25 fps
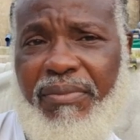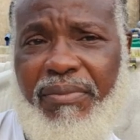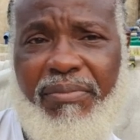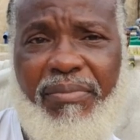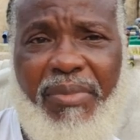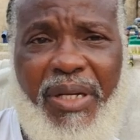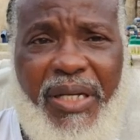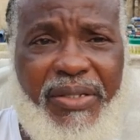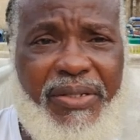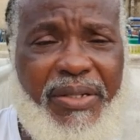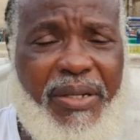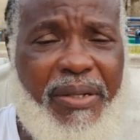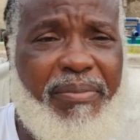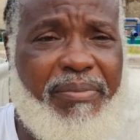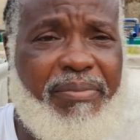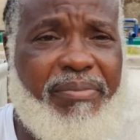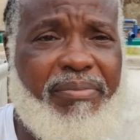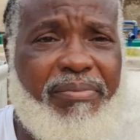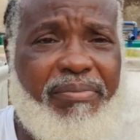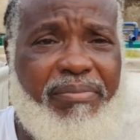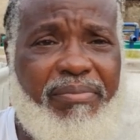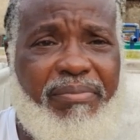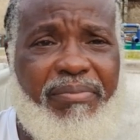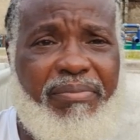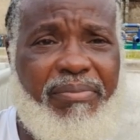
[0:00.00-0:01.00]
makes
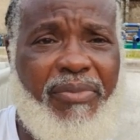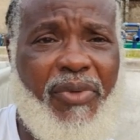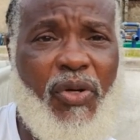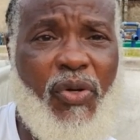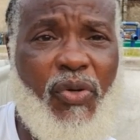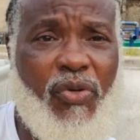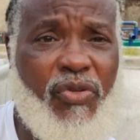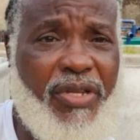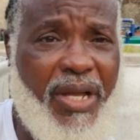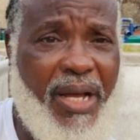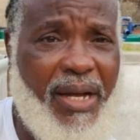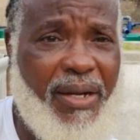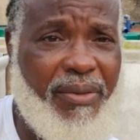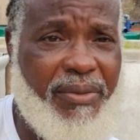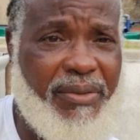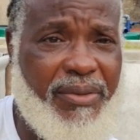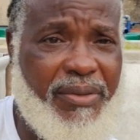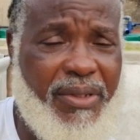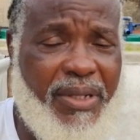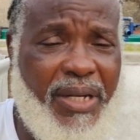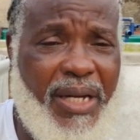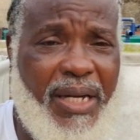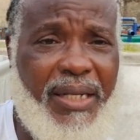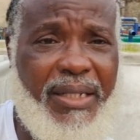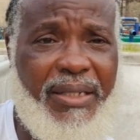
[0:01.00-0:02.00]
them lose out
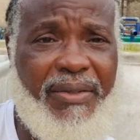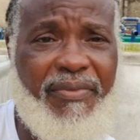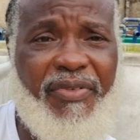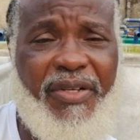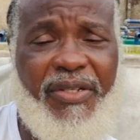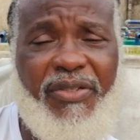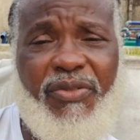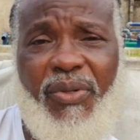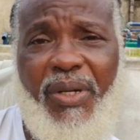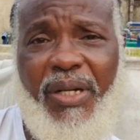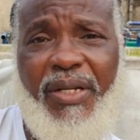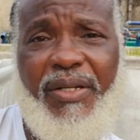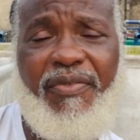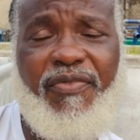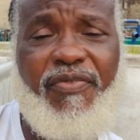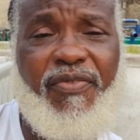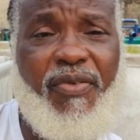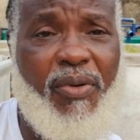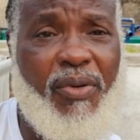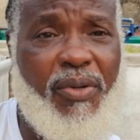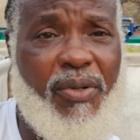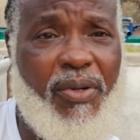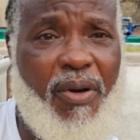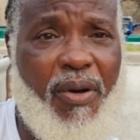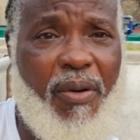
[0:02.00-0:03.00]
and eventually
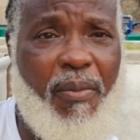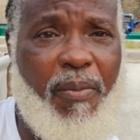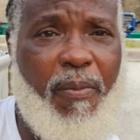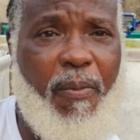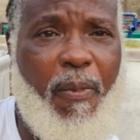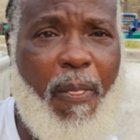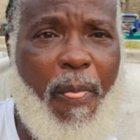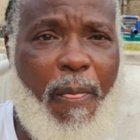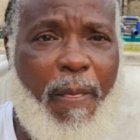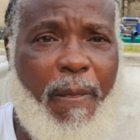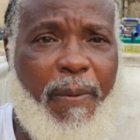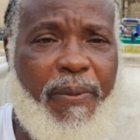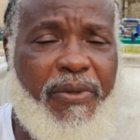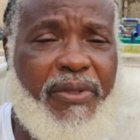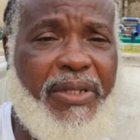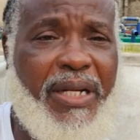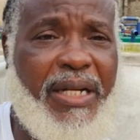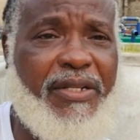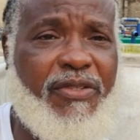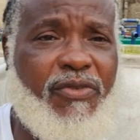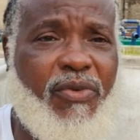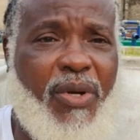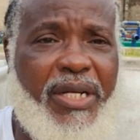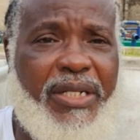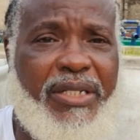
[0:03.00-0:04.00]
fold up. So
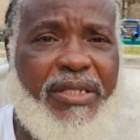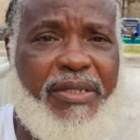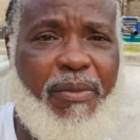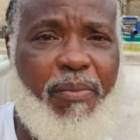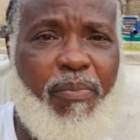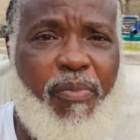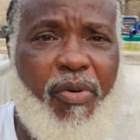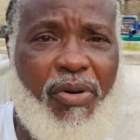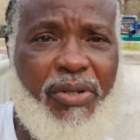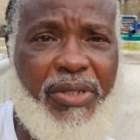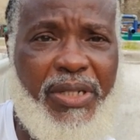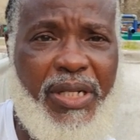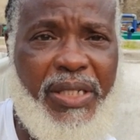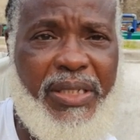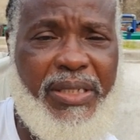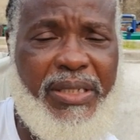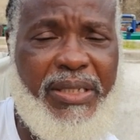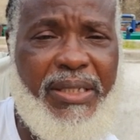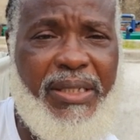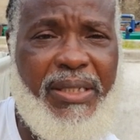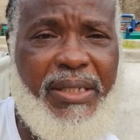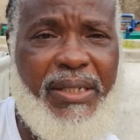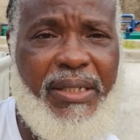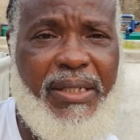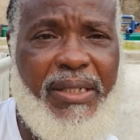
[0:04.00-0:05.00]
that is why it is important
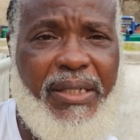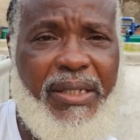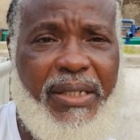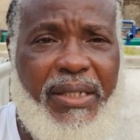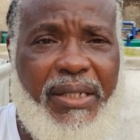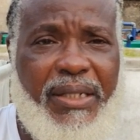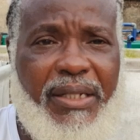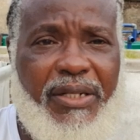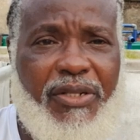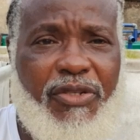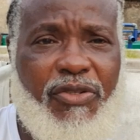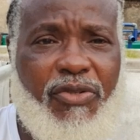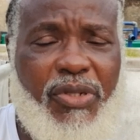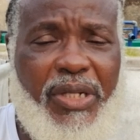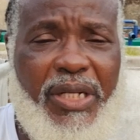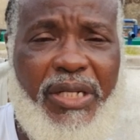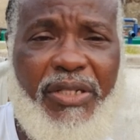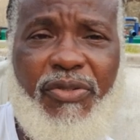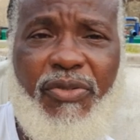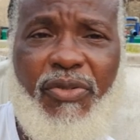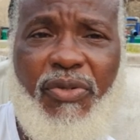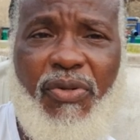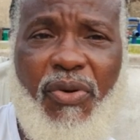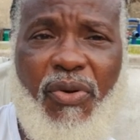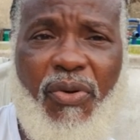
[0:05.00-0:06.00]
to
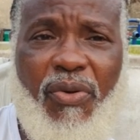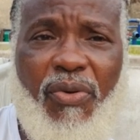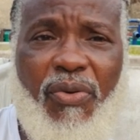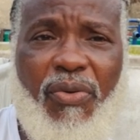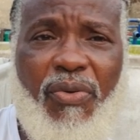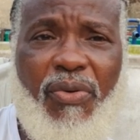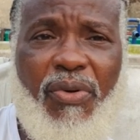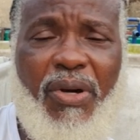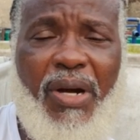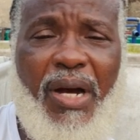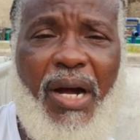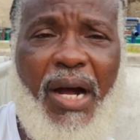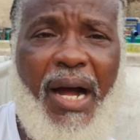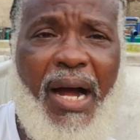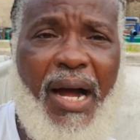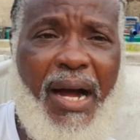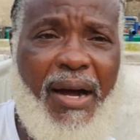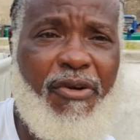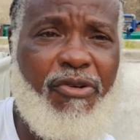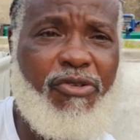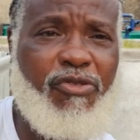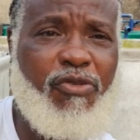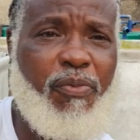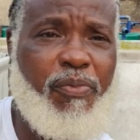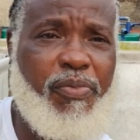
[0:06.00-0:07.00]
get to know
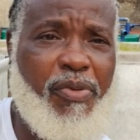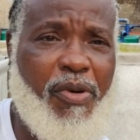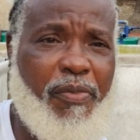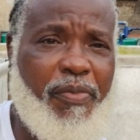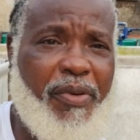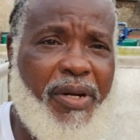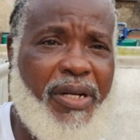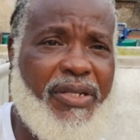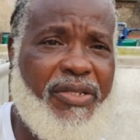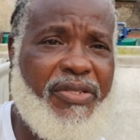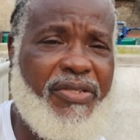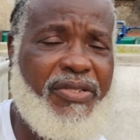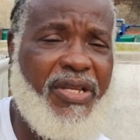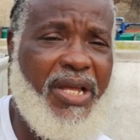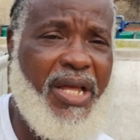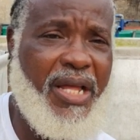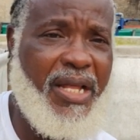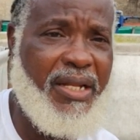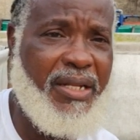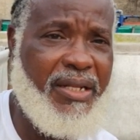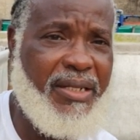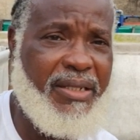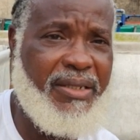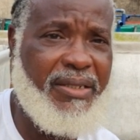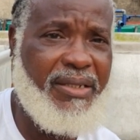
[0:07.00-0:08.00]
how to properly
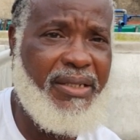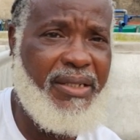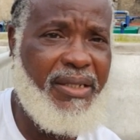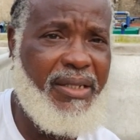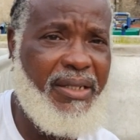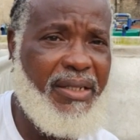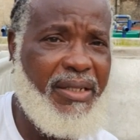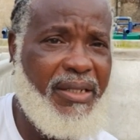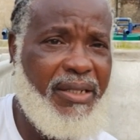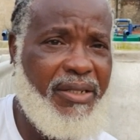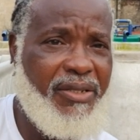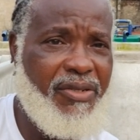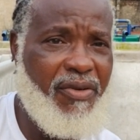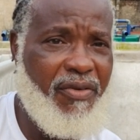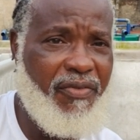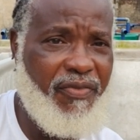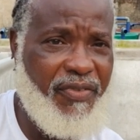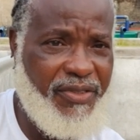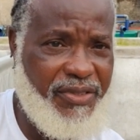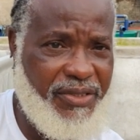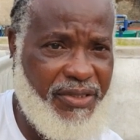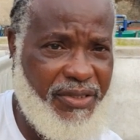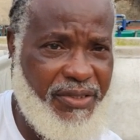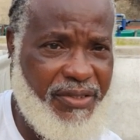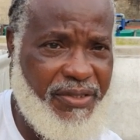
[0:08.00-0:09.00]
sell your
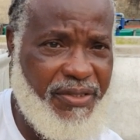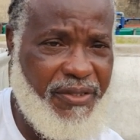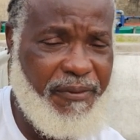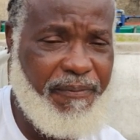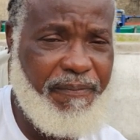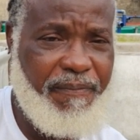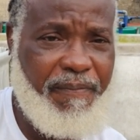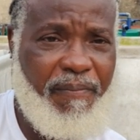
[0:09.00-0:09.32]
fishes.